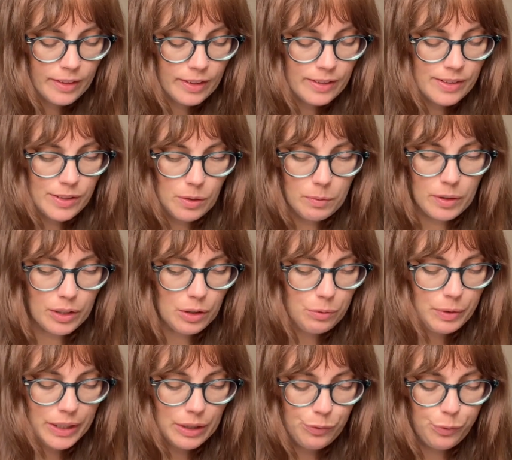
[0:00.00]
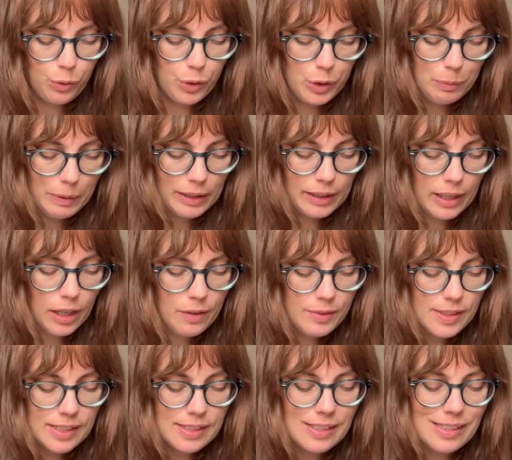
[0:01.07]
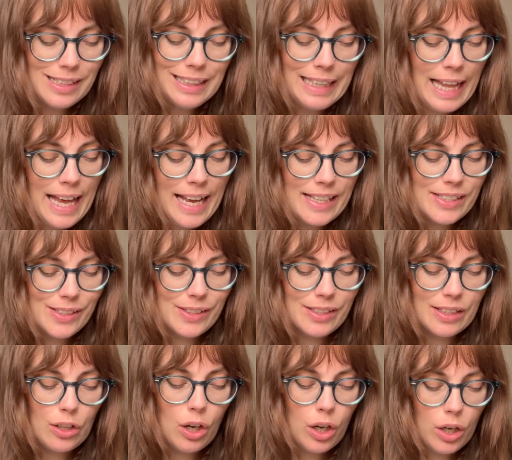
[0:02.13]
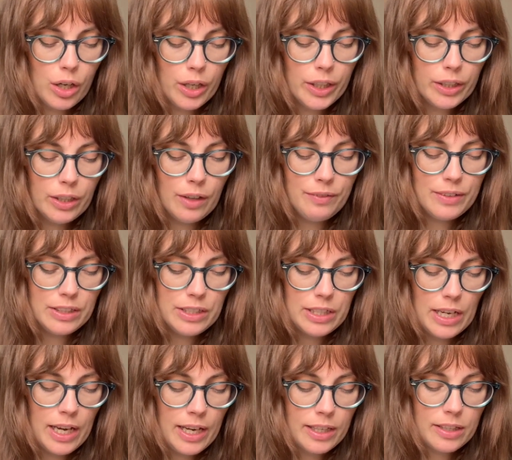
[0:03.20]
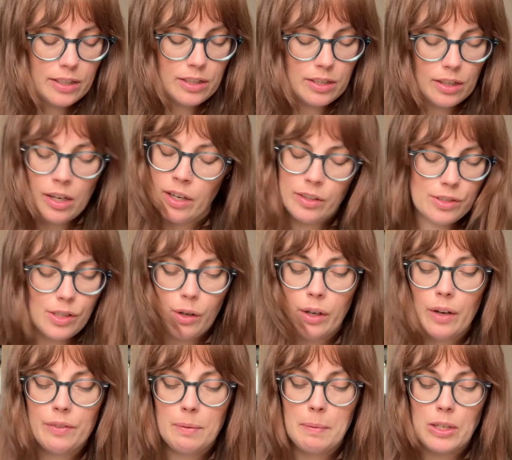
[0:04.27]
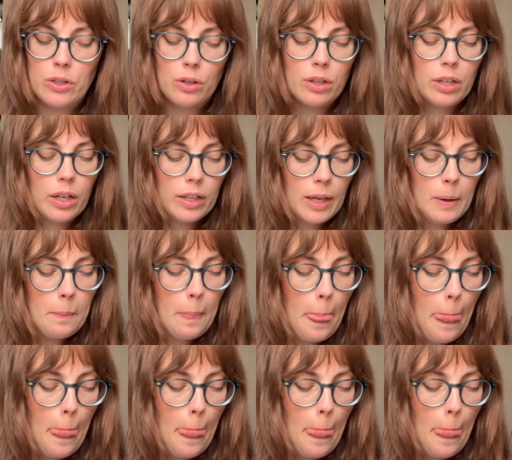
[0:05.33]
So I'm gonna read it for you, my loves. This is the last card of the deck, of the Major Arcana.